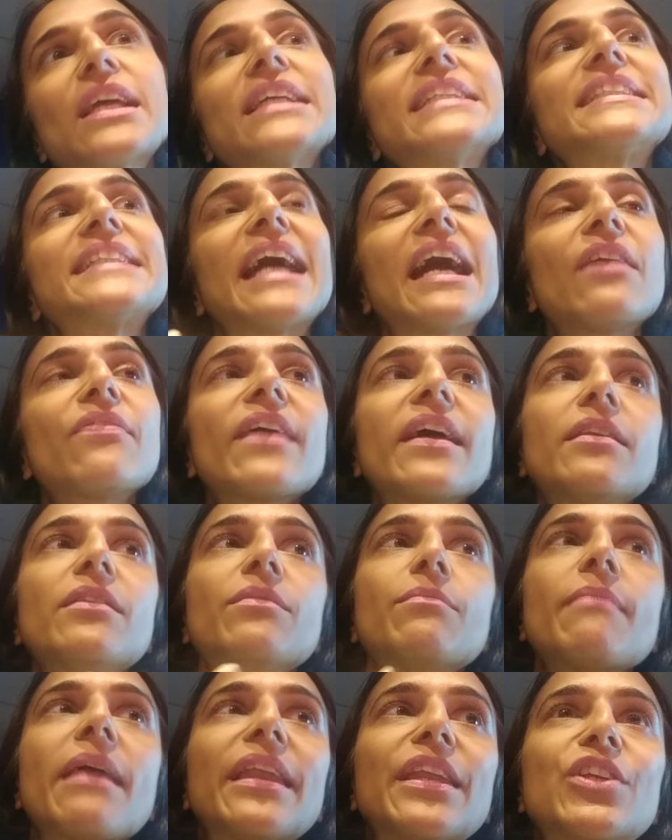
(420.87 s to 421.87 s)
because that
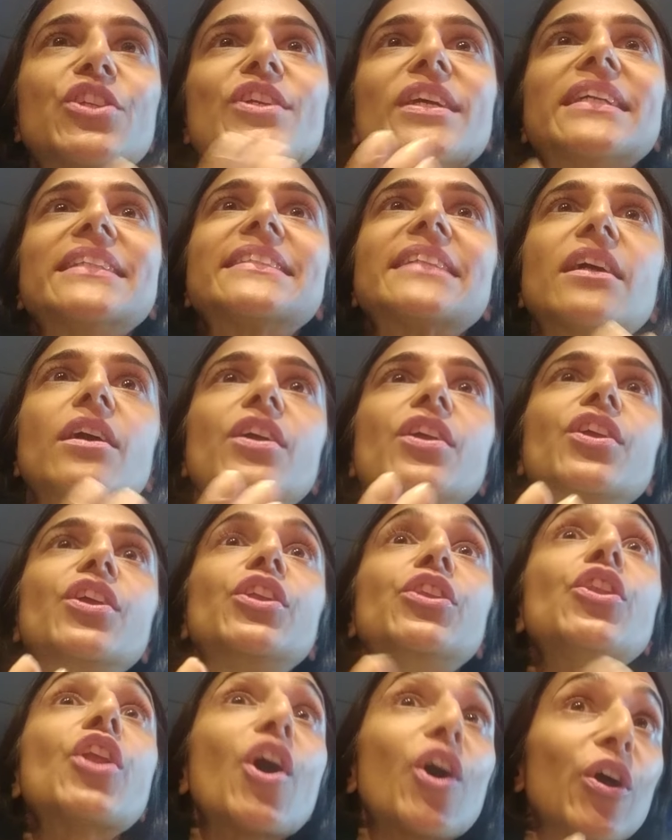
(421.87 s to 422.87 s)
then manages,
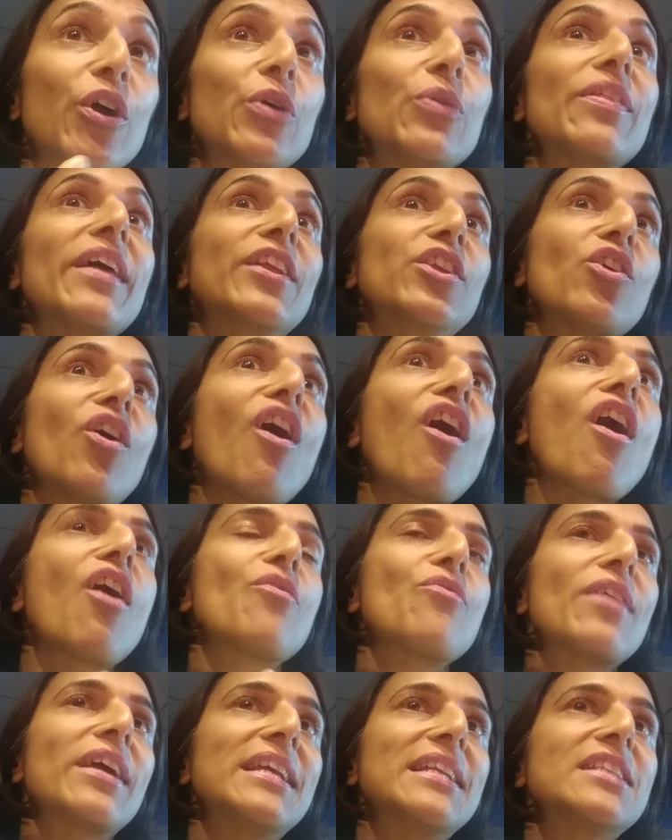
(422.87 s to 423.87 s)
then your
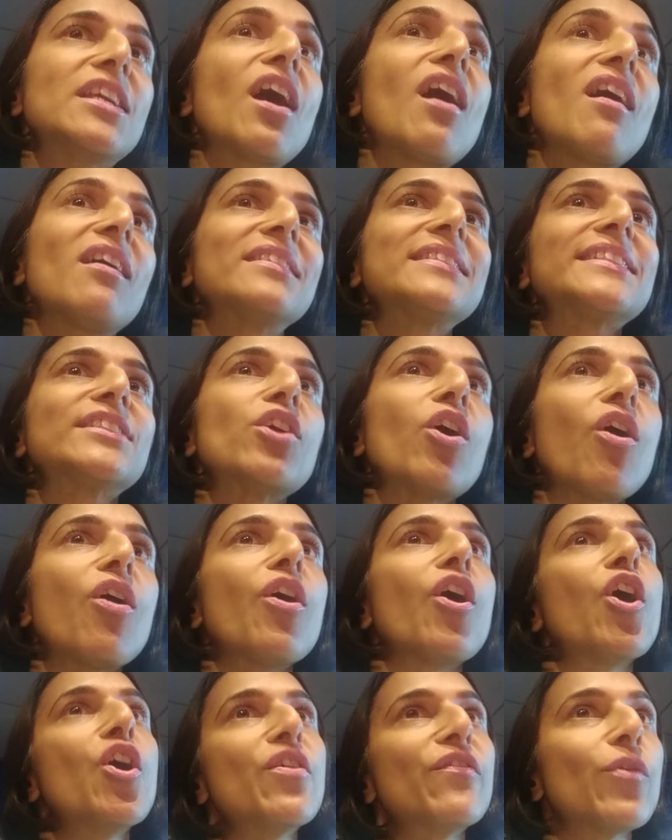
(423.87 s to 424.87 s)
heart's
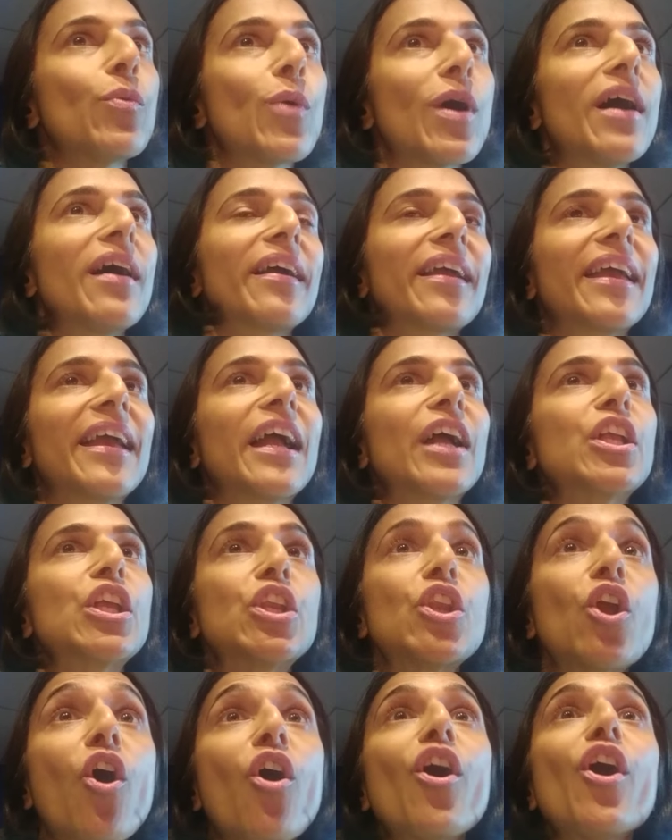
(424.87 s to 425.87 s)
not overworking and
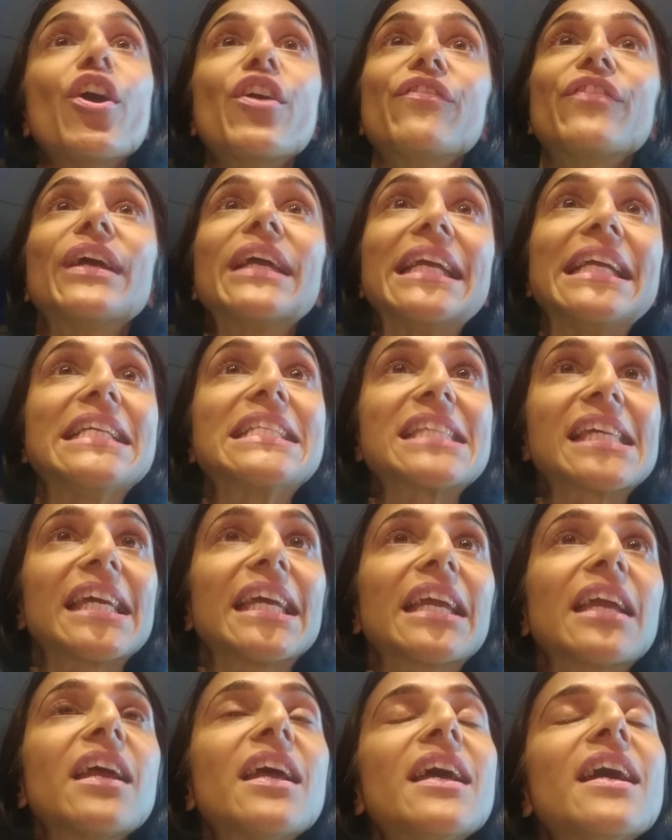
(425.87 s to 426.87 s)
you're not
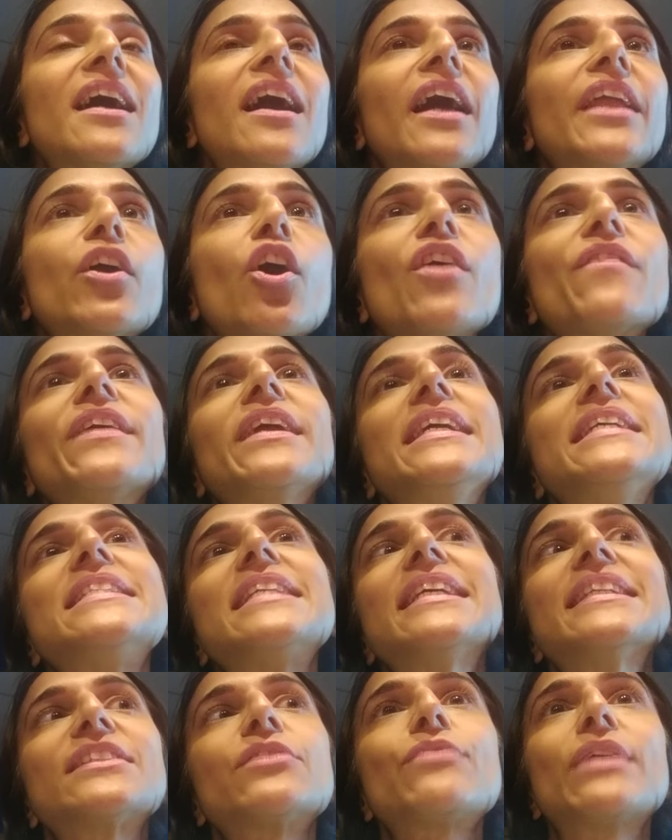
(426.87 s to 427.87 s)
overheating. And
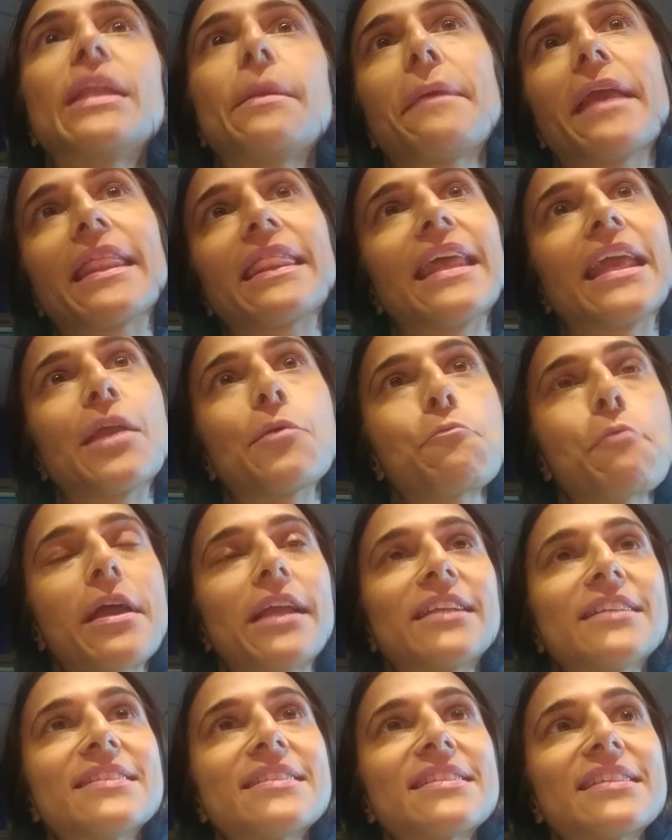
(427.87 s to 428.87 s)
overheating is a really big thing in
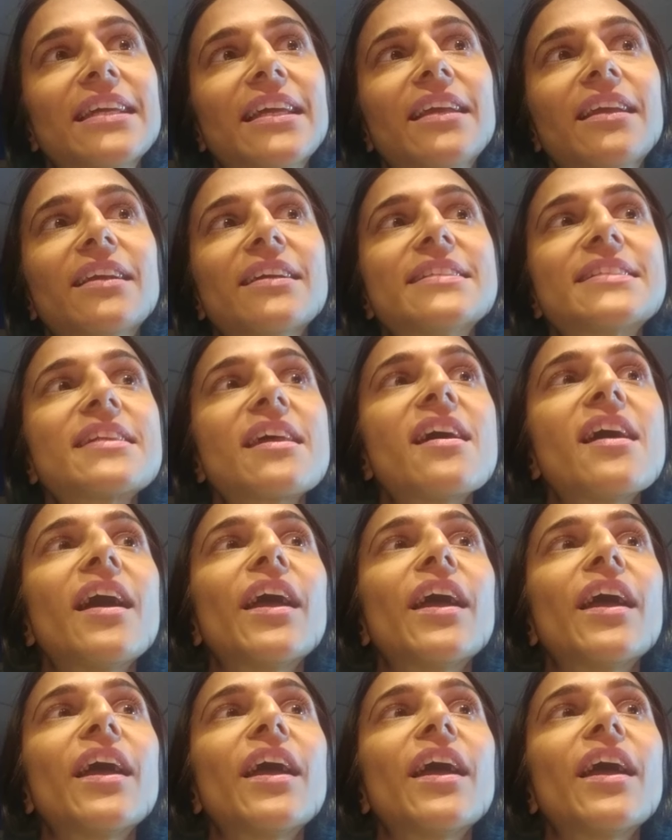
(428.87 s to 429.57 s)
pregnancy, because